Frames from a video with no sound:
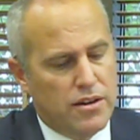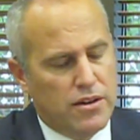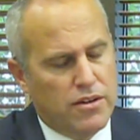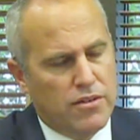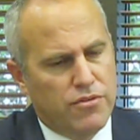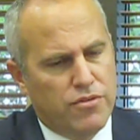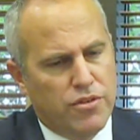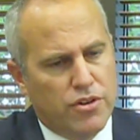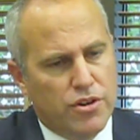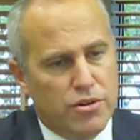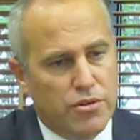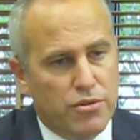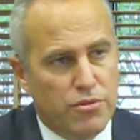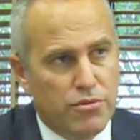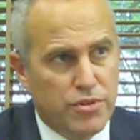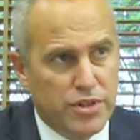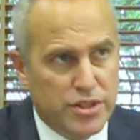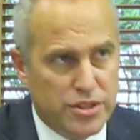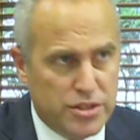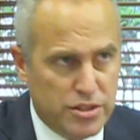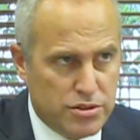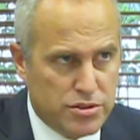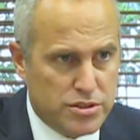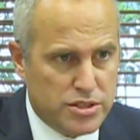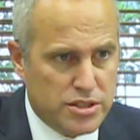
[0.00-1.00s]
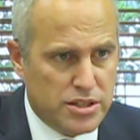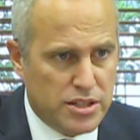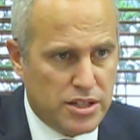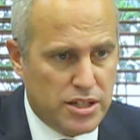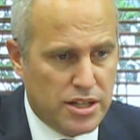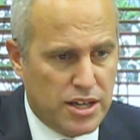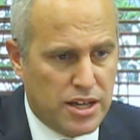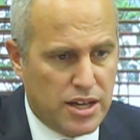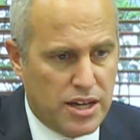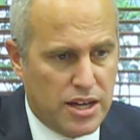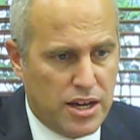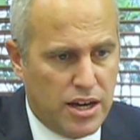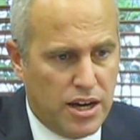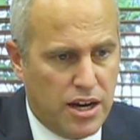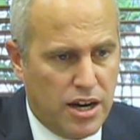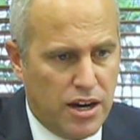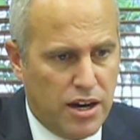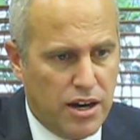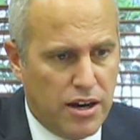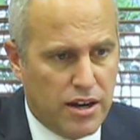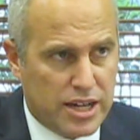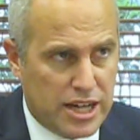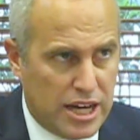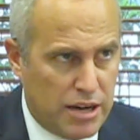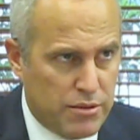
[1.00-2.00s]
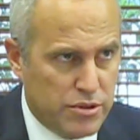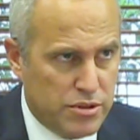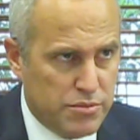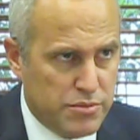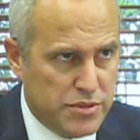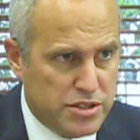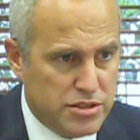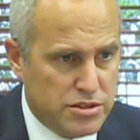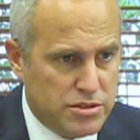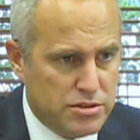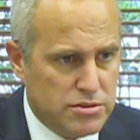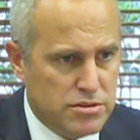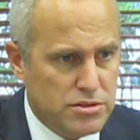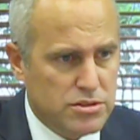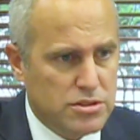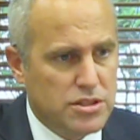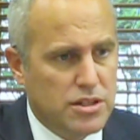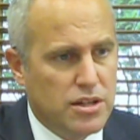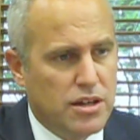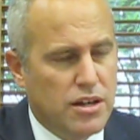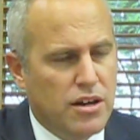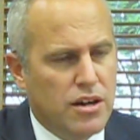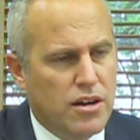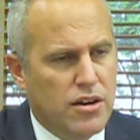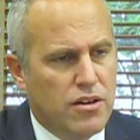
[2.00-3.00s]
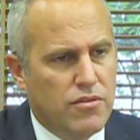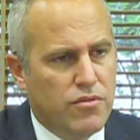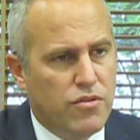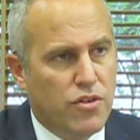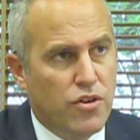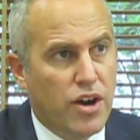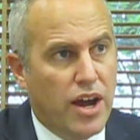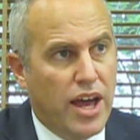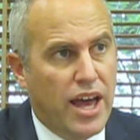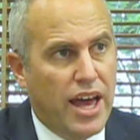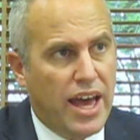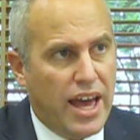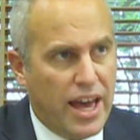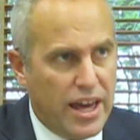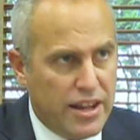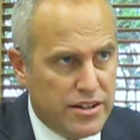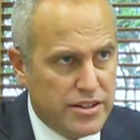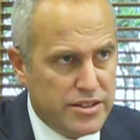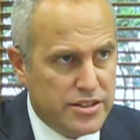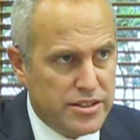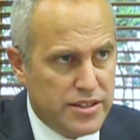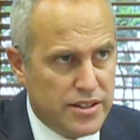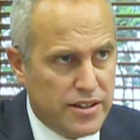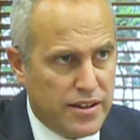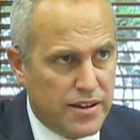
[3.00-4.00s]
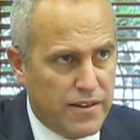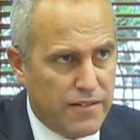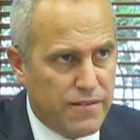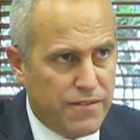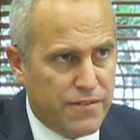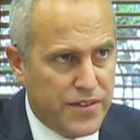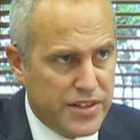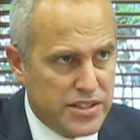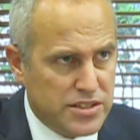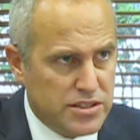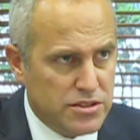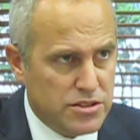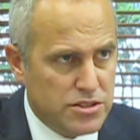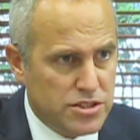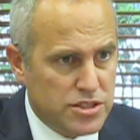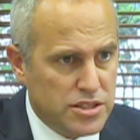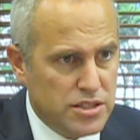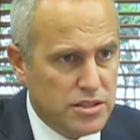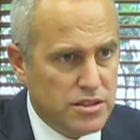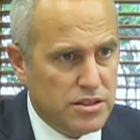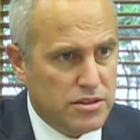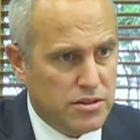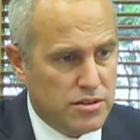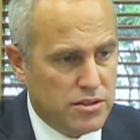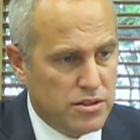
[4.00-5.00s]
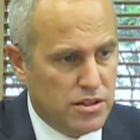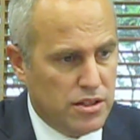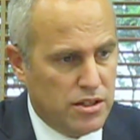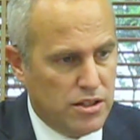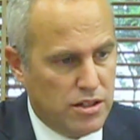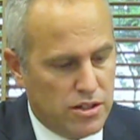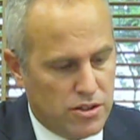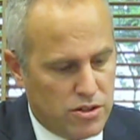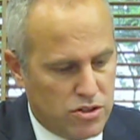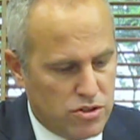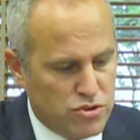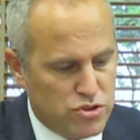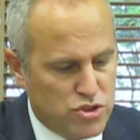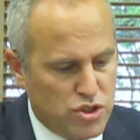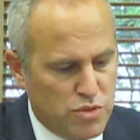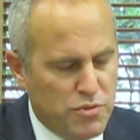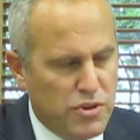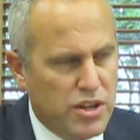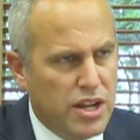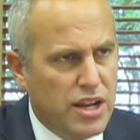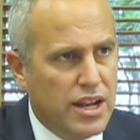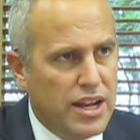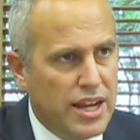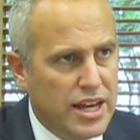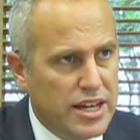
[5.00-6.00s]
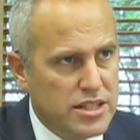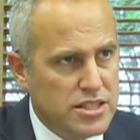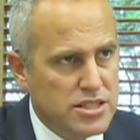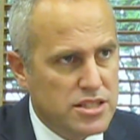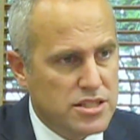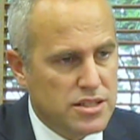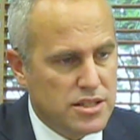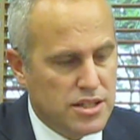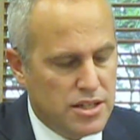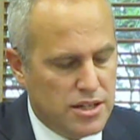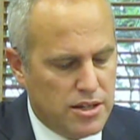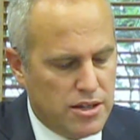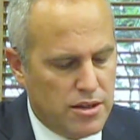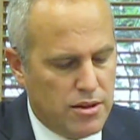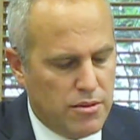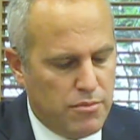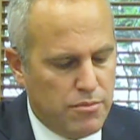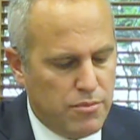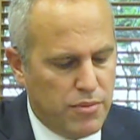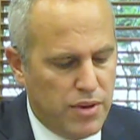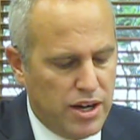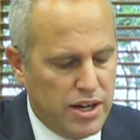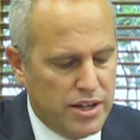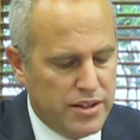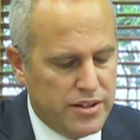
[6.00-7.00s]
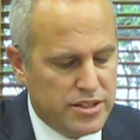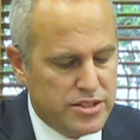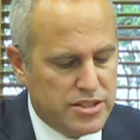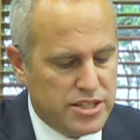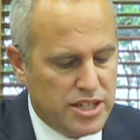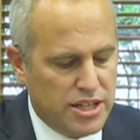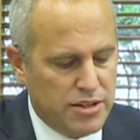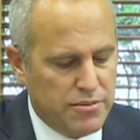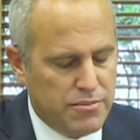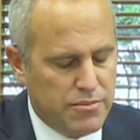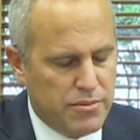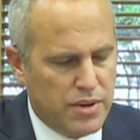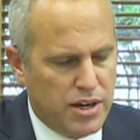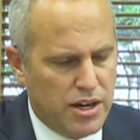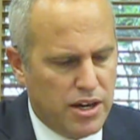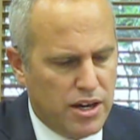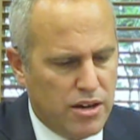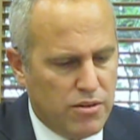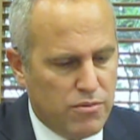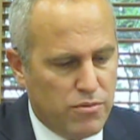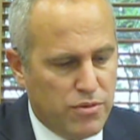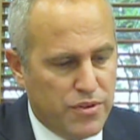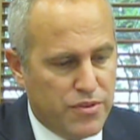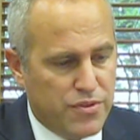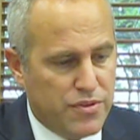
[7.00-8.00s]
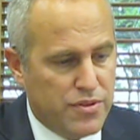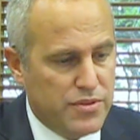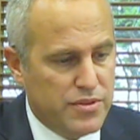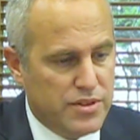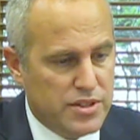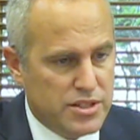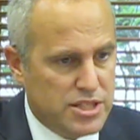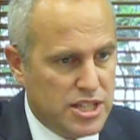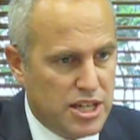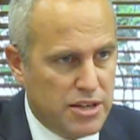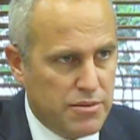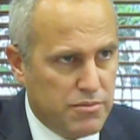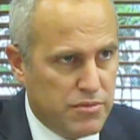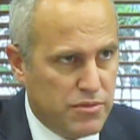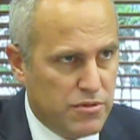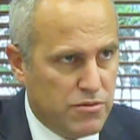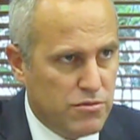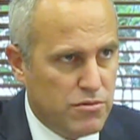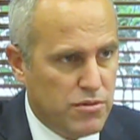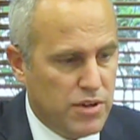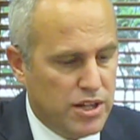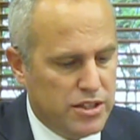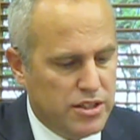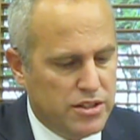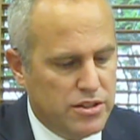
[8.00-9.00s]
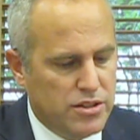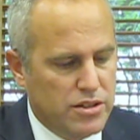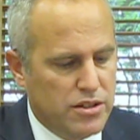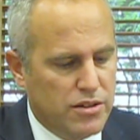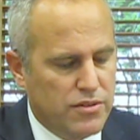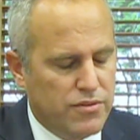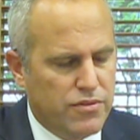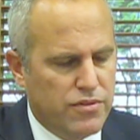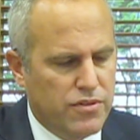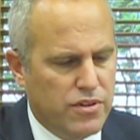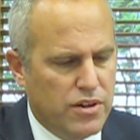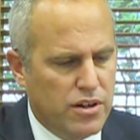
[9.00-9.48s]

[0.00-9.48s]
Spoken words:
for reducing carbon emissions, for energy efficiency, consuming less by the same with the same quantity of